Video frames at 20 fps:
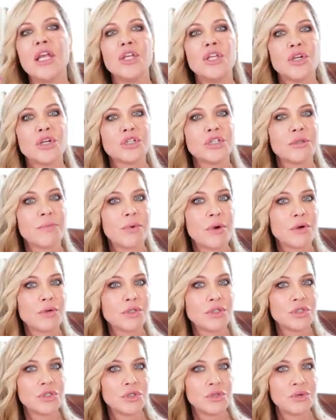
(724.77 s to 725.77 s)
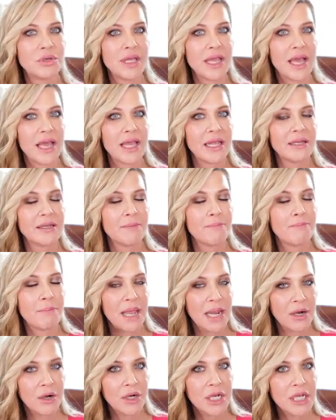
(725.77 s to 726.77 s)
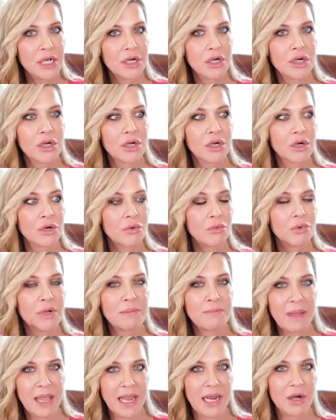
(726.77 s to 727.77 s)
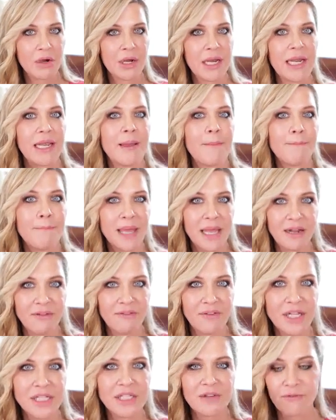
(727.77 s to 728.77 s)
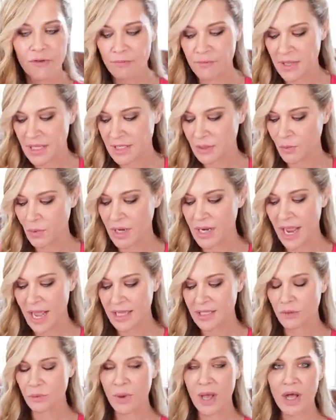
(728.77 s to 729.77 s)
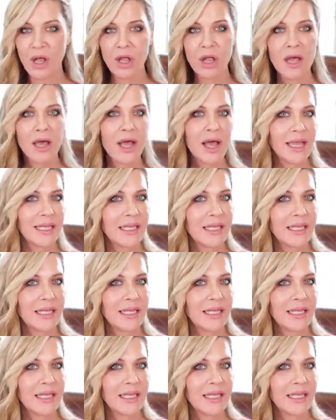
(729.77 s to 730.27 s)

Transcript: You're supposed to get barrier repairing benefits from this one as well.